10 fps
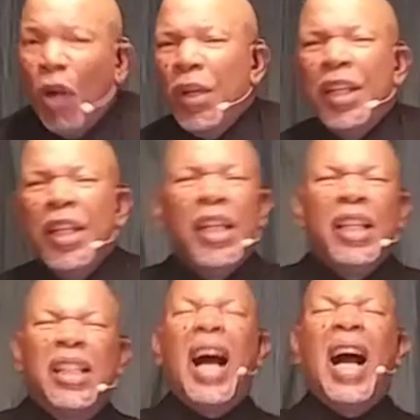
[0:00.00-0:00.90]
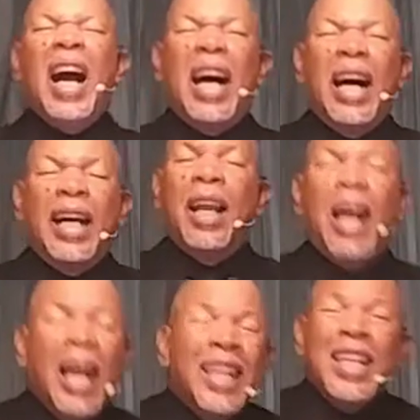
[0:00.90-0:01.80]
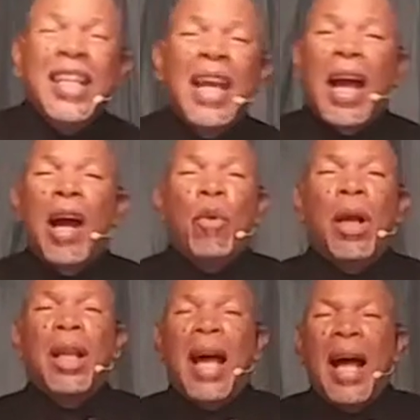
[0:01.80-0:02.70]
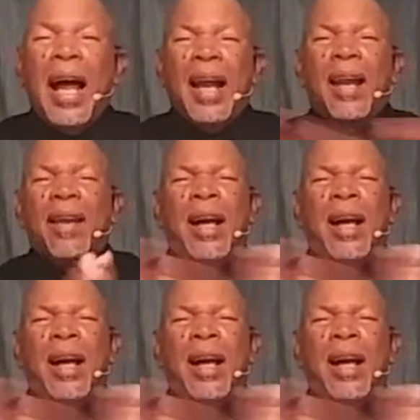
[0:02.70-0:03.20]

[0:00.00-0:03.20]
We need God in our life.